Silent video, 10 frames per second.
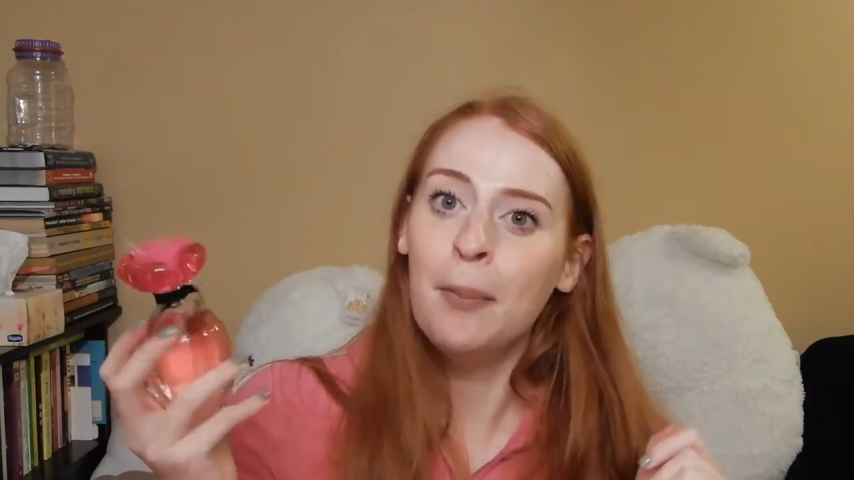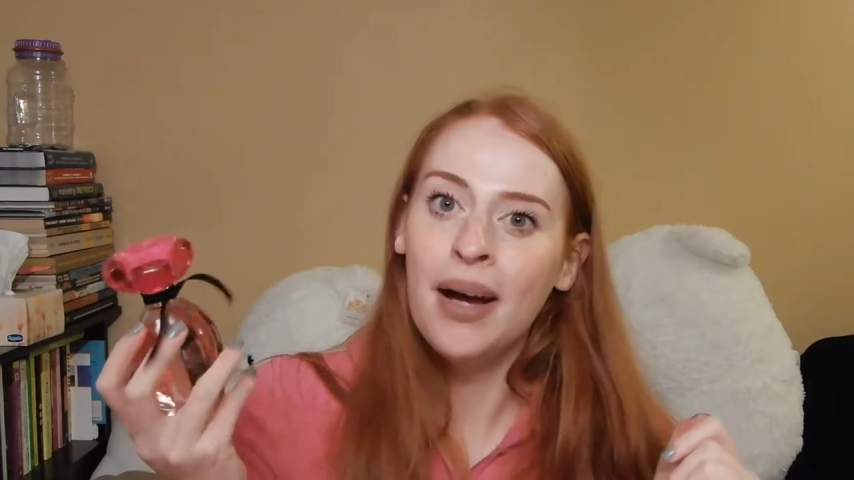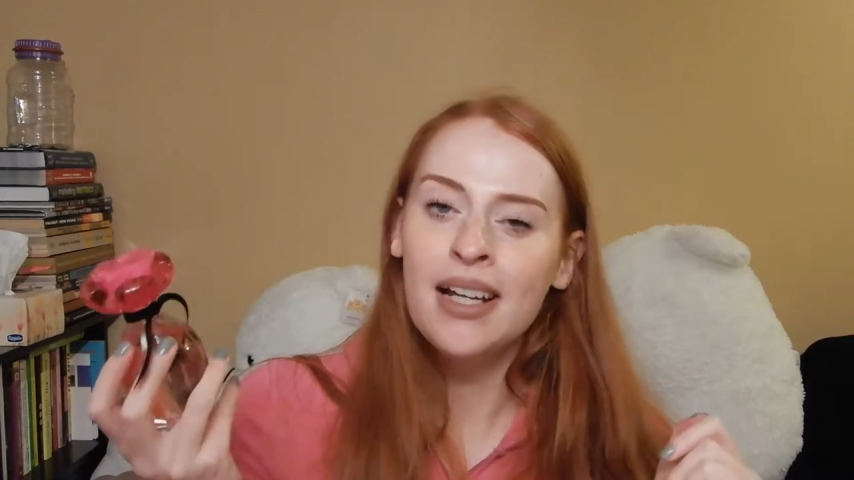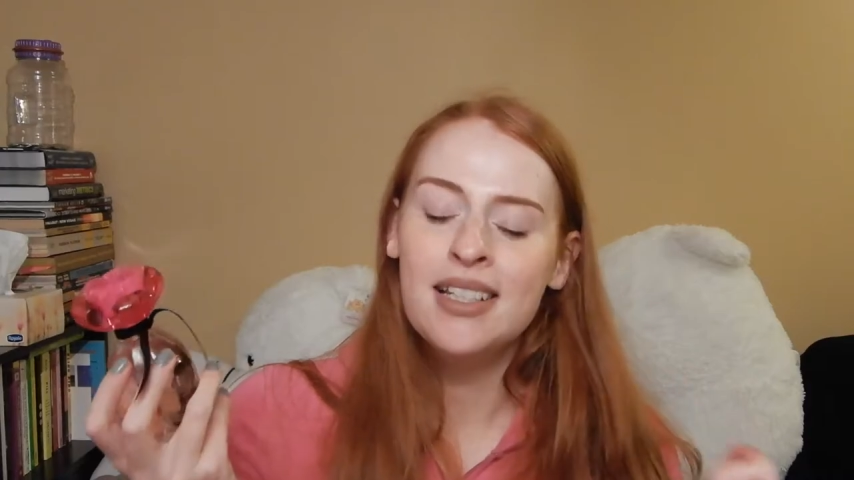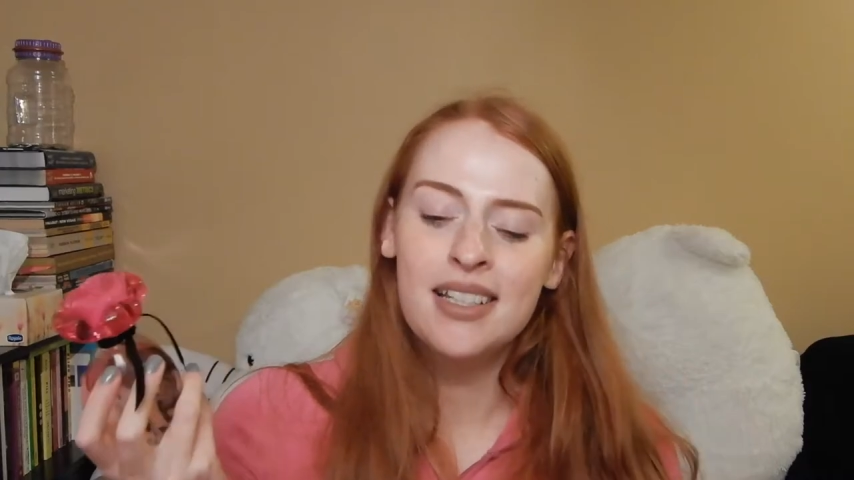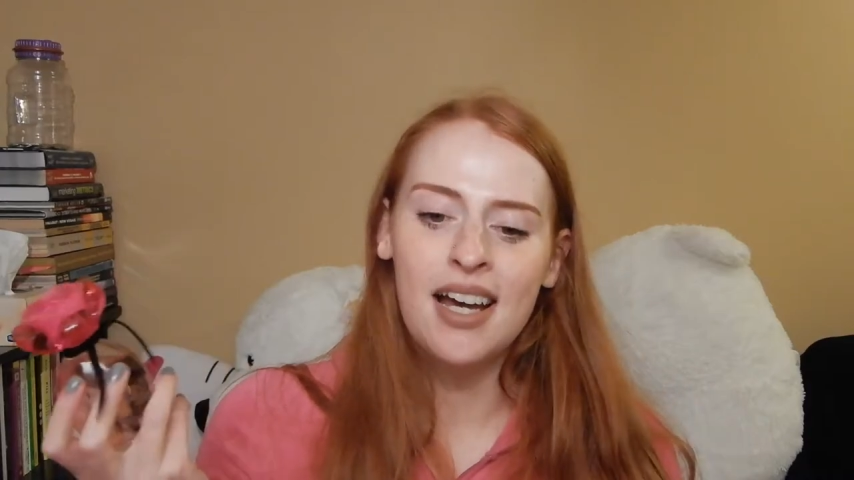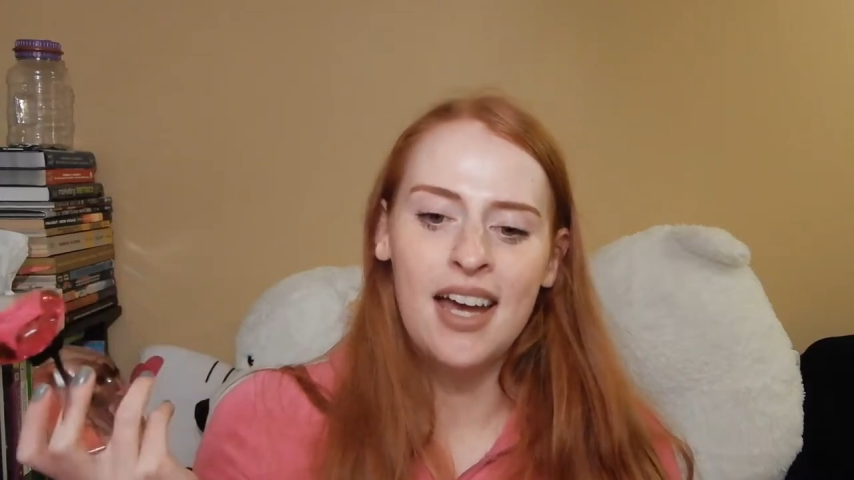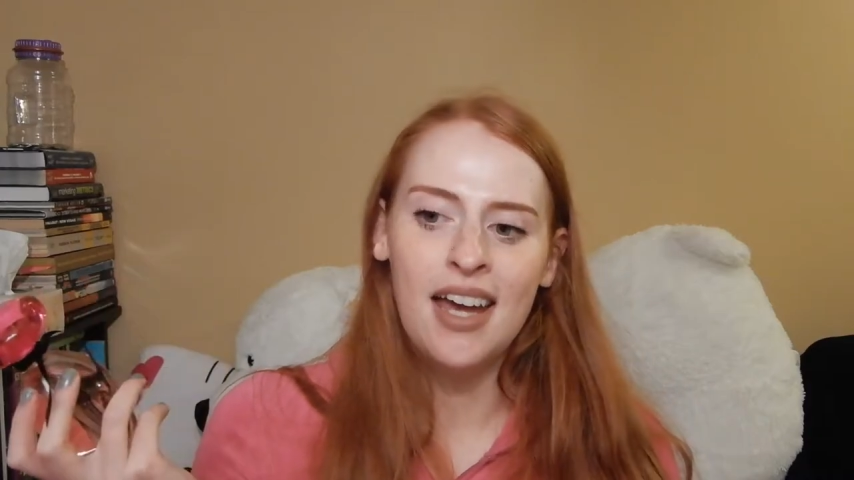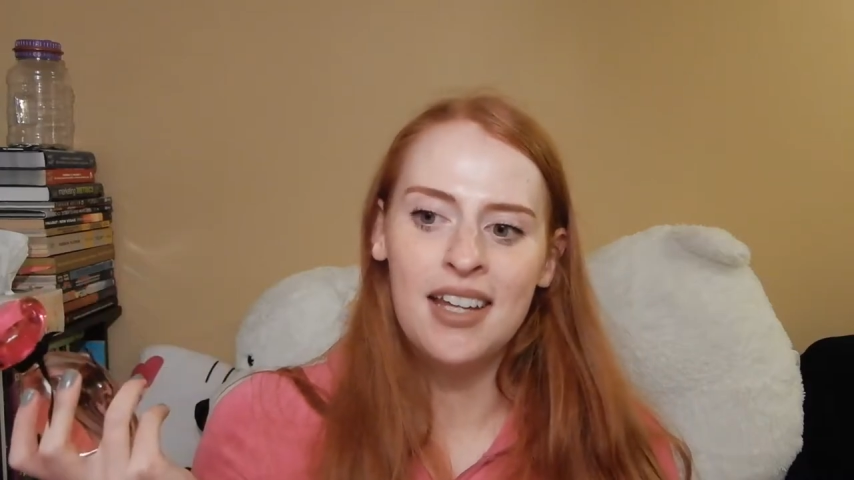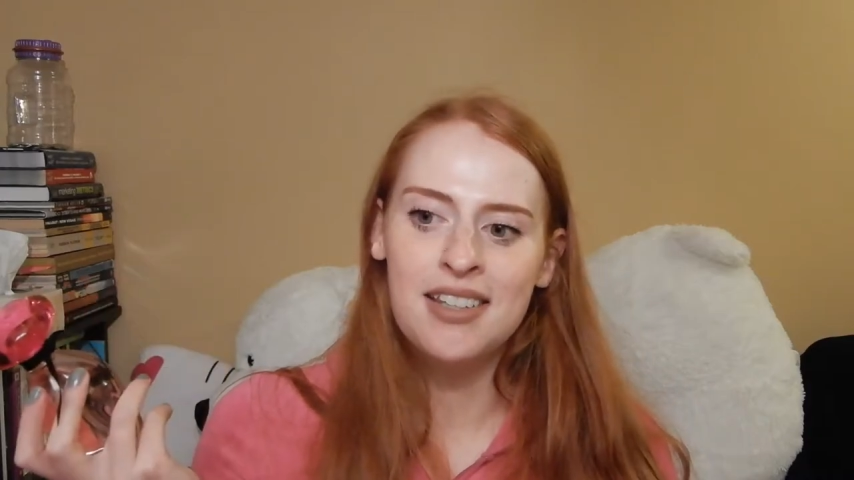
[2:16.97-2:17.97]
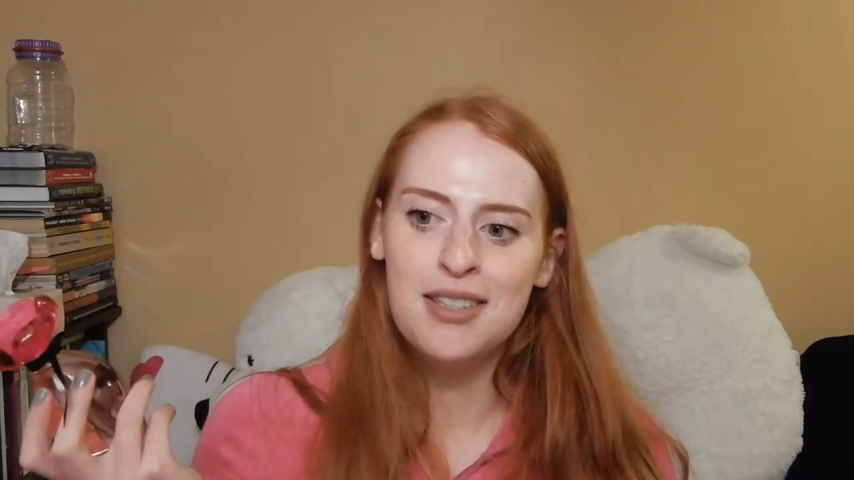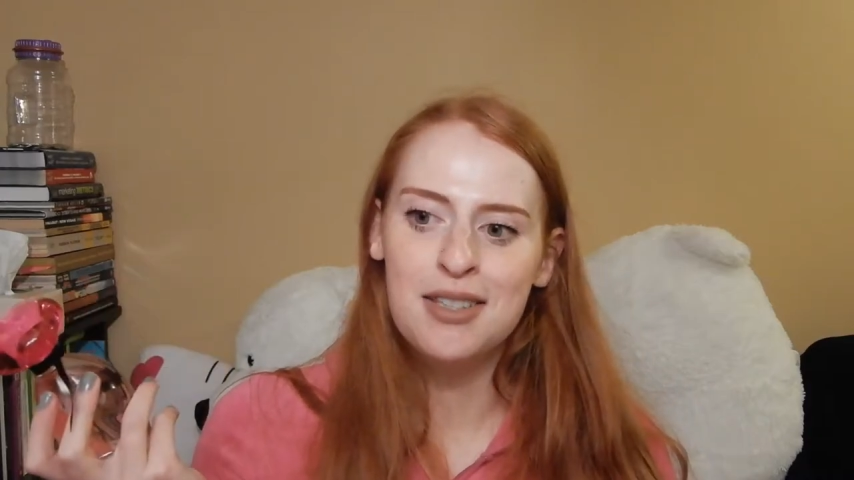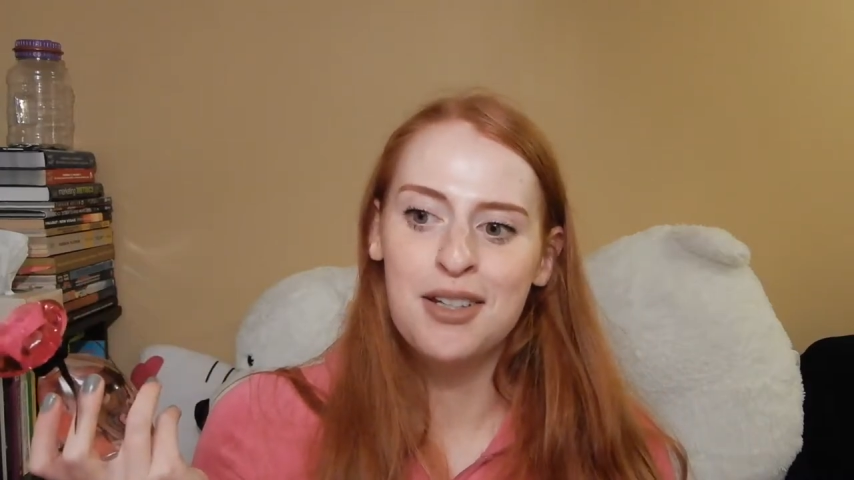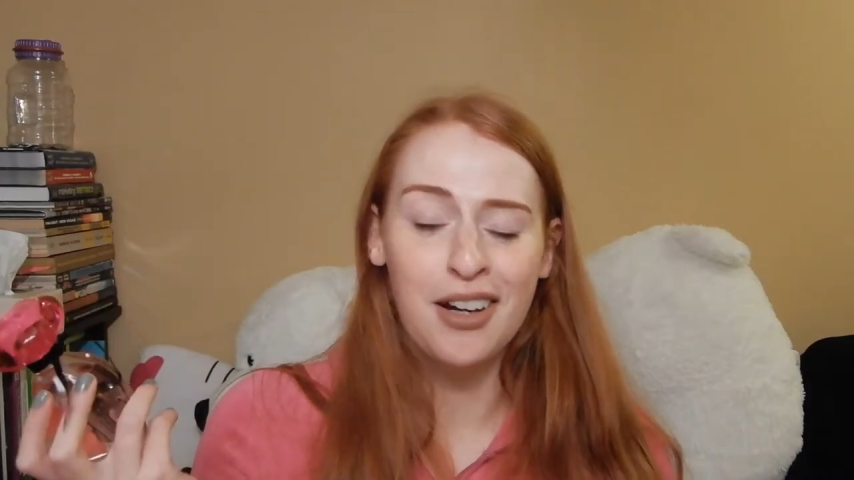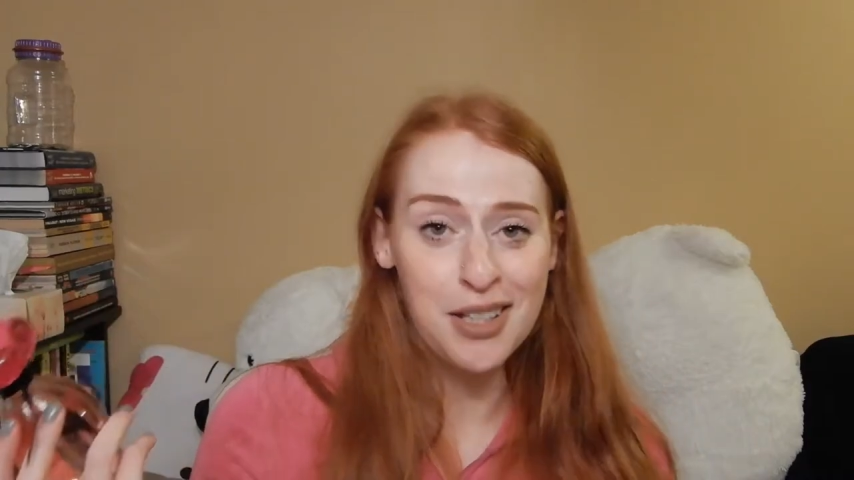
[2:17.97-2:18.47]
but
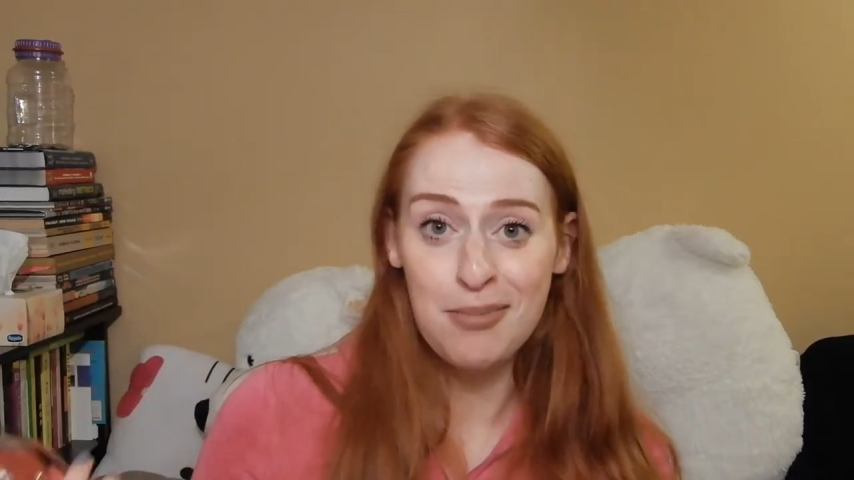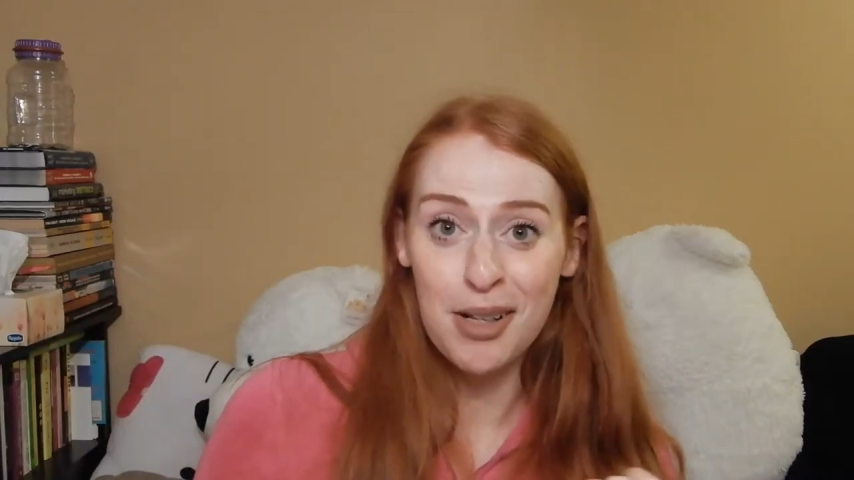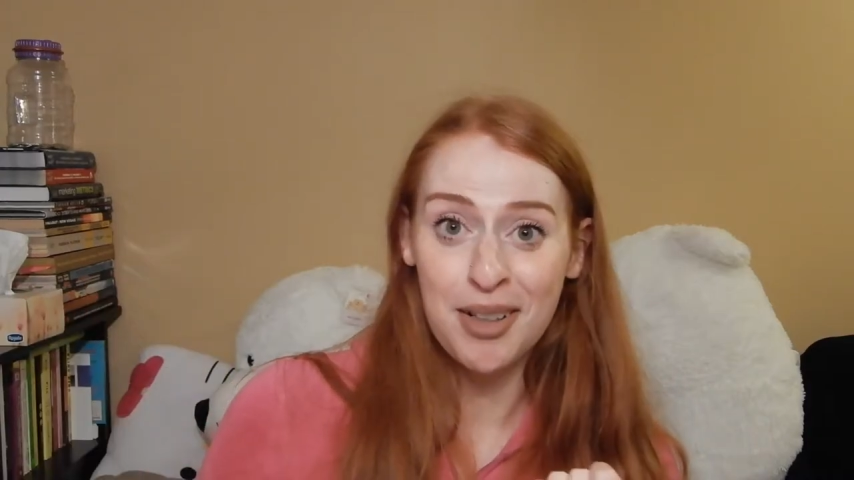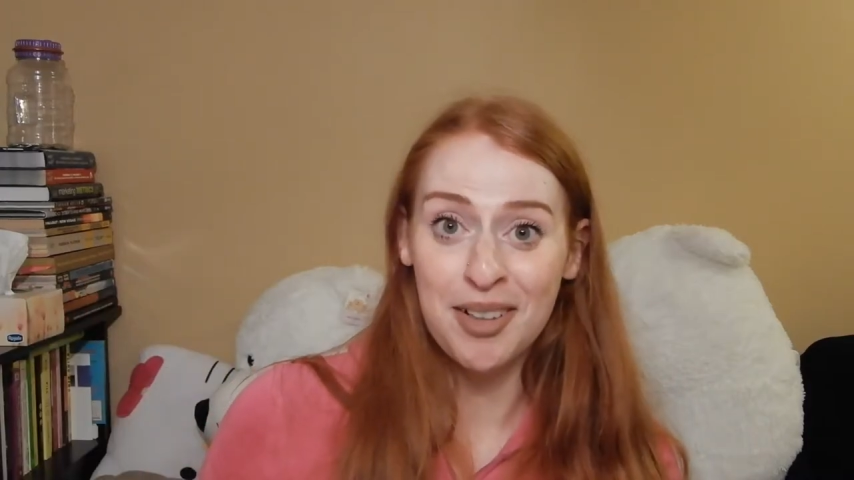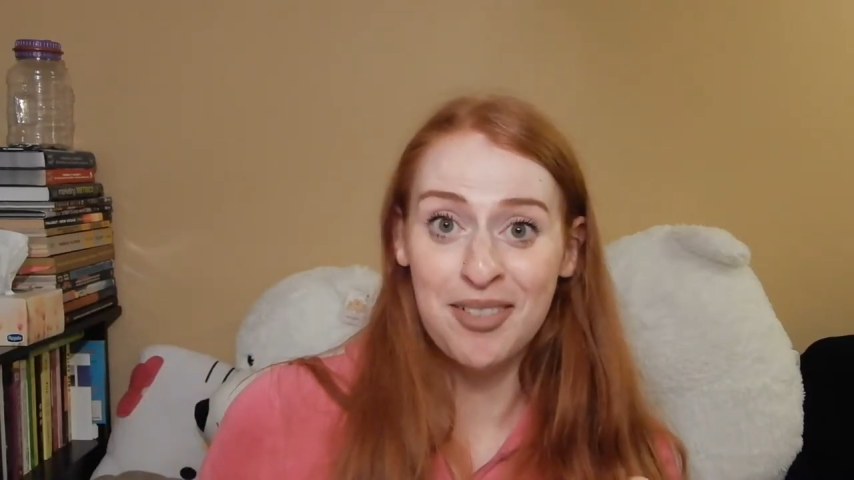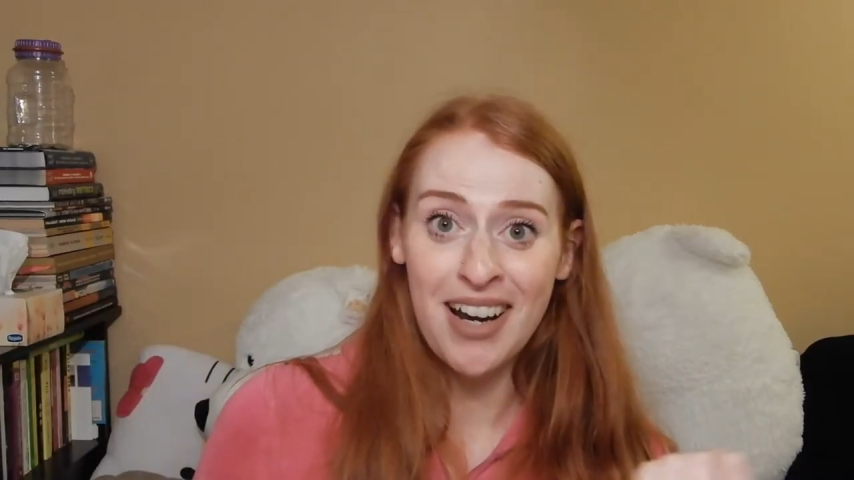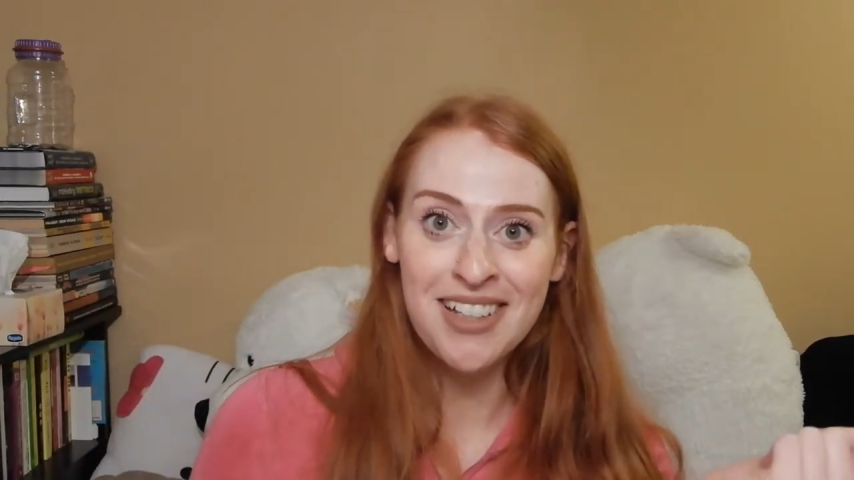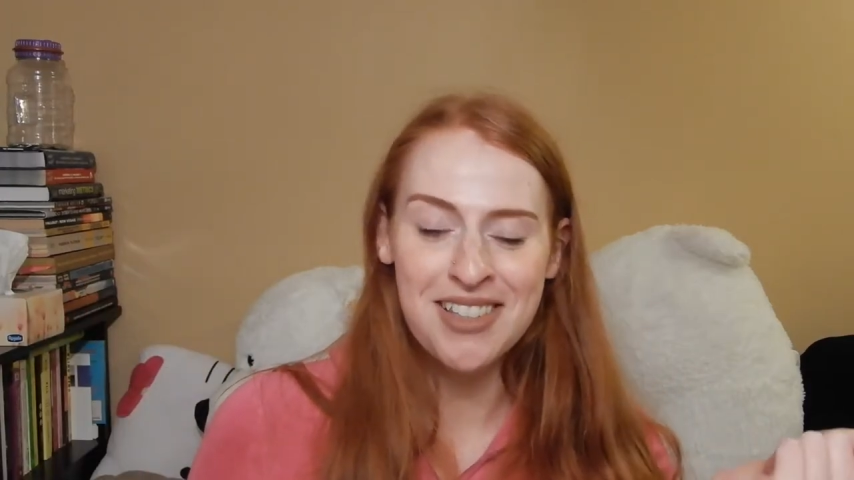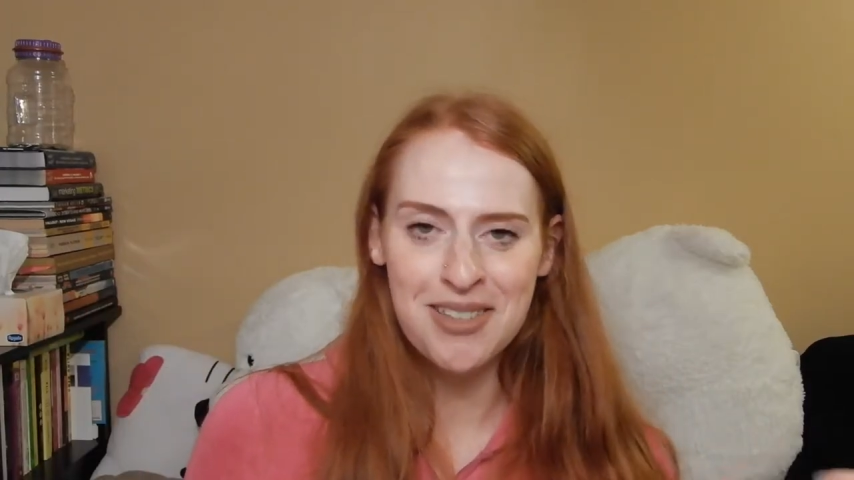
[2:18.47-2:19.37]
it's gotta smell good, right?